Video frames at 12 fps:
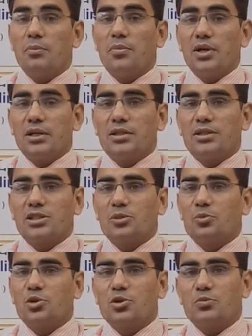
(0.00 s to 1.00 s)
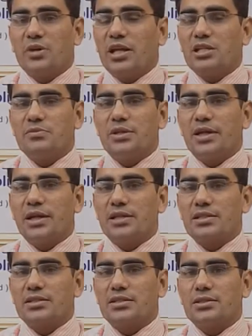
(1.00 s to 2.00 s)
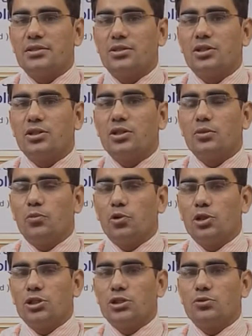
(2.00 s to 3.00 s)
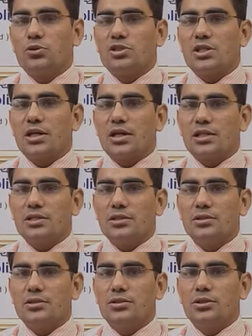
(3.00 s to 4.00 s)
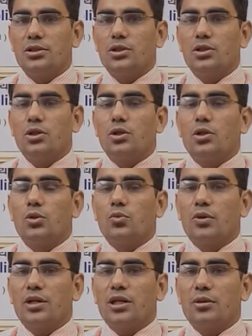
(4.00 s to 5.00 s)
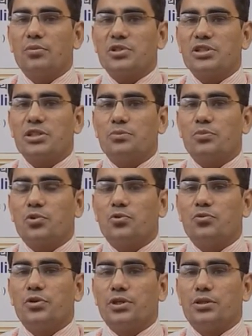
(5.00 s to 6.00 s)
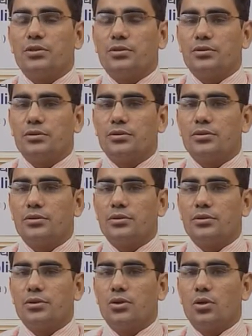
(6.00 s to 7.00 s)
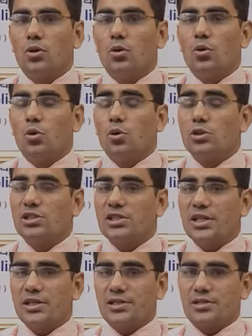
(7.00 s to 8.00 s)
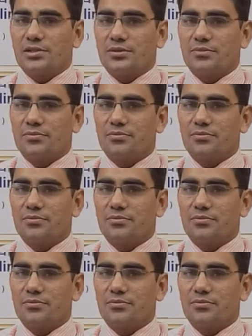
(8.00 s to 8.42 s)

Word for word: But suppose management has the policy to charge 20 percent profit on sales.